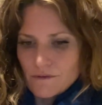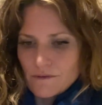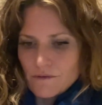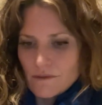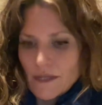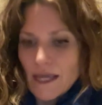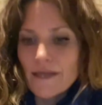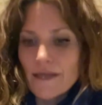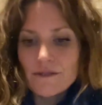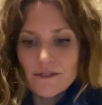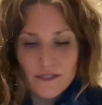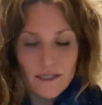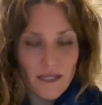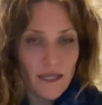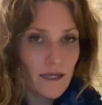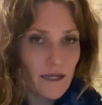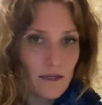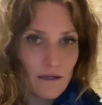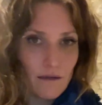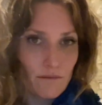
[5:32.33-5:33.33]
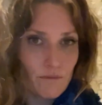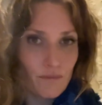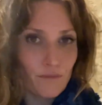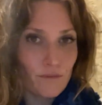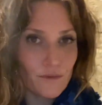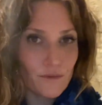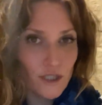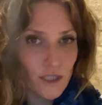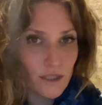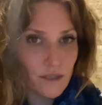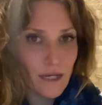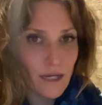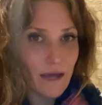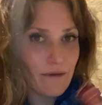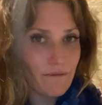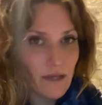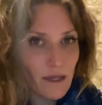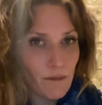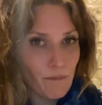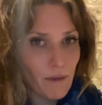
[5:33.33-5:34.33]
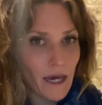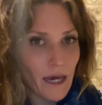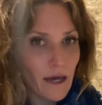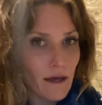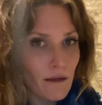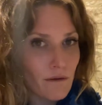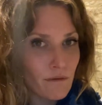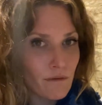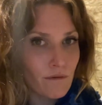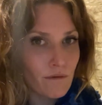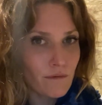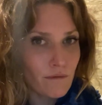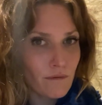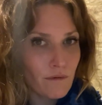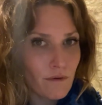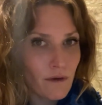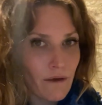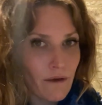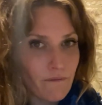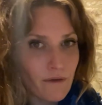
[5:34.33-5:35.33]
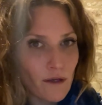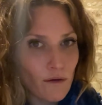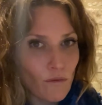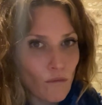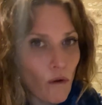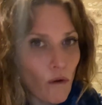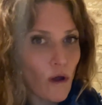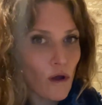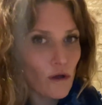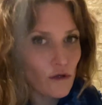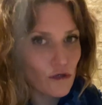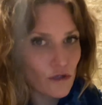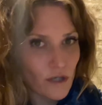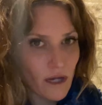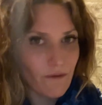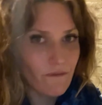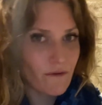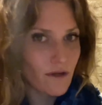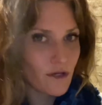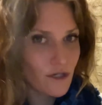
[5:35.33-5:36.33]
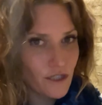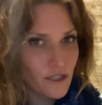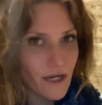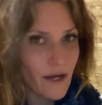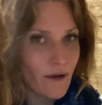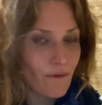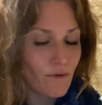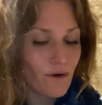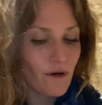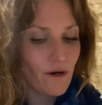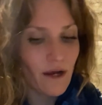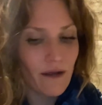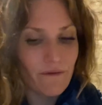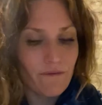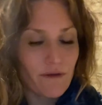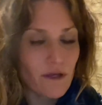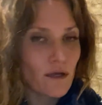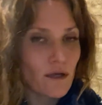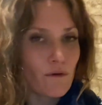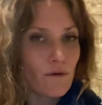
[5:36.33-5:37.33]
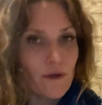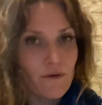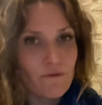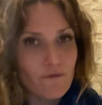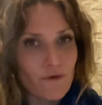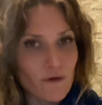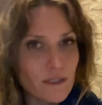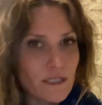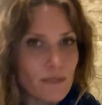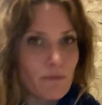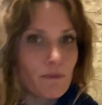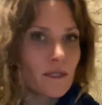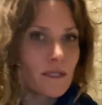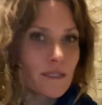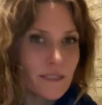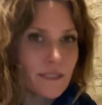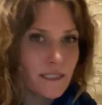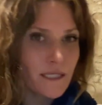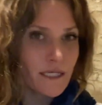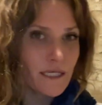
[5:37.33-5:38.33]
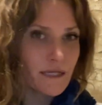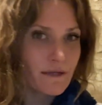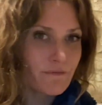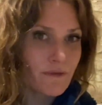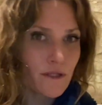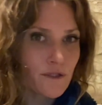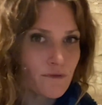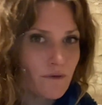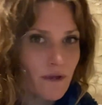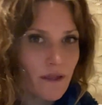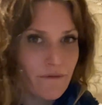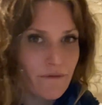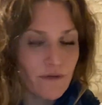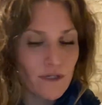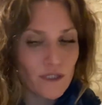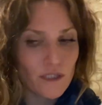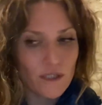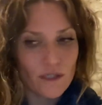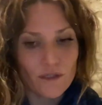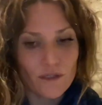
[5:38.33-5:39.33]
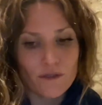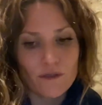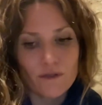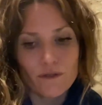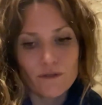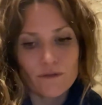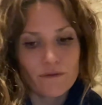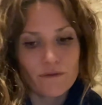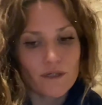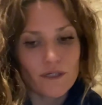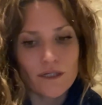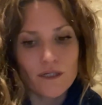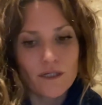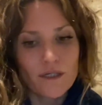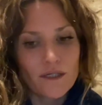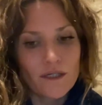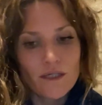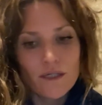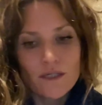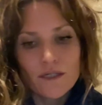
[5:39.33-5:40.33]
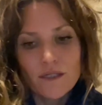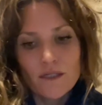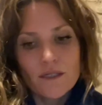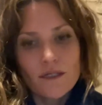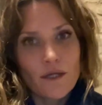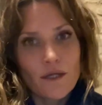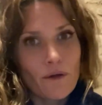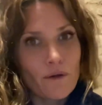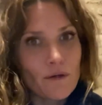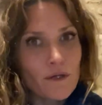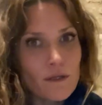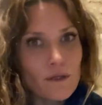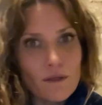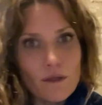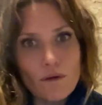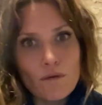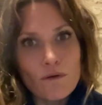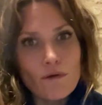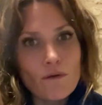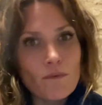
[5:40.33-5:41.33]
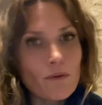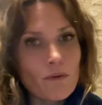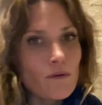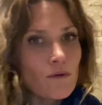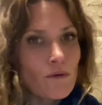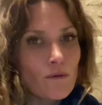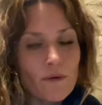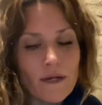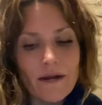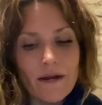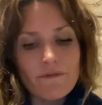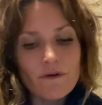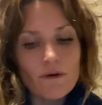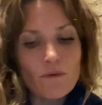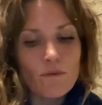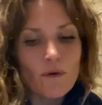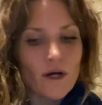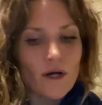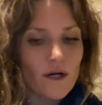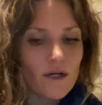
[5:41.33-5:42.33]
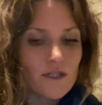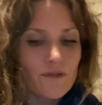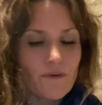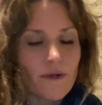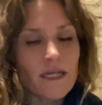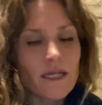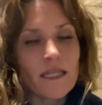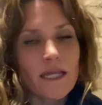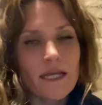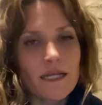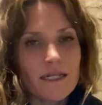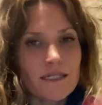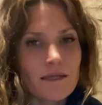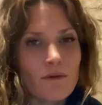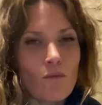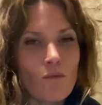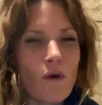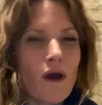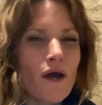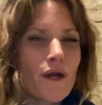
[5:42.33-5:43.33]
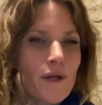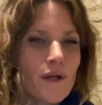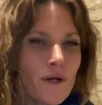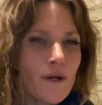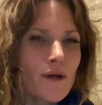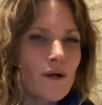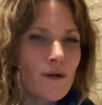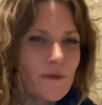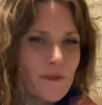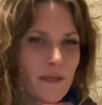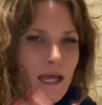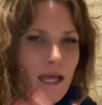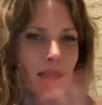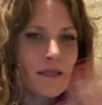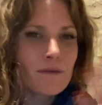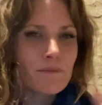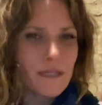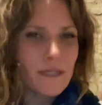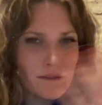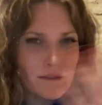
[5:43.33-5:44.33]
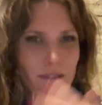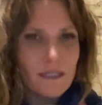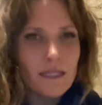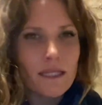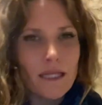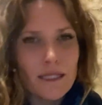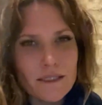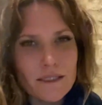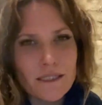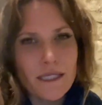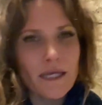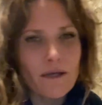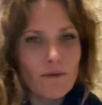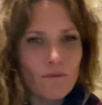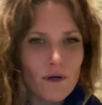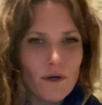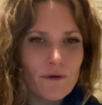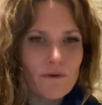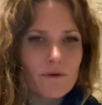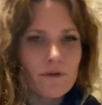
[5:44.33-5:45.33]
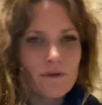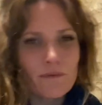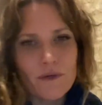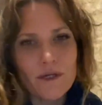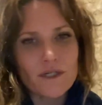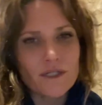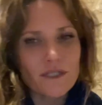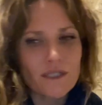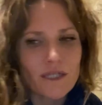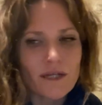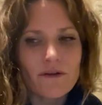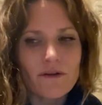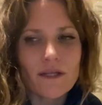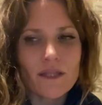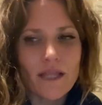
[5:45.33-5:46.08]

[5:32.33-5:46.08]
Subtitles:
Hence, like, just having a bath, having a wash, having a shower, going for a dip in the sea, if that's relevant to you, or going to the local pool, whatever works, right? Like, so water, the element, cleansing, water under the bridge, etc.